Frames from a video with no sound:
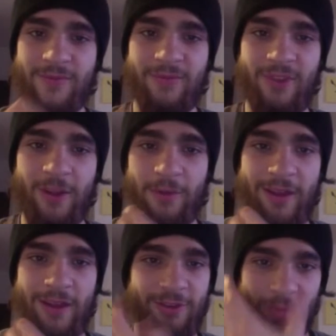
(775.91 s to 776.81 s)
Double
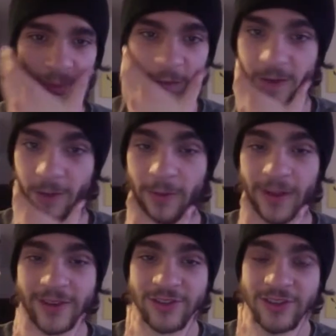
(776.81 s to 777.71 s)
Edge, but Double
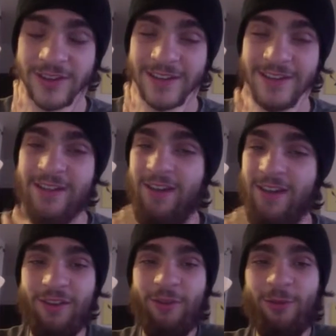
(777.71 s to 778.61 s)
Edge
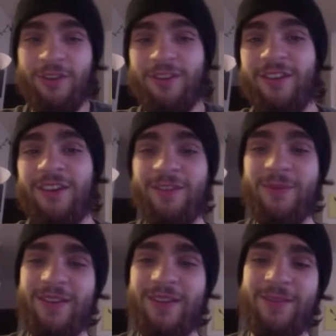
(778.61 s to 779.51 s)
is so risky because it
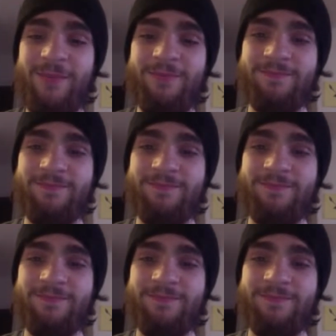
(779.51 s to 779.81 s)
makes him...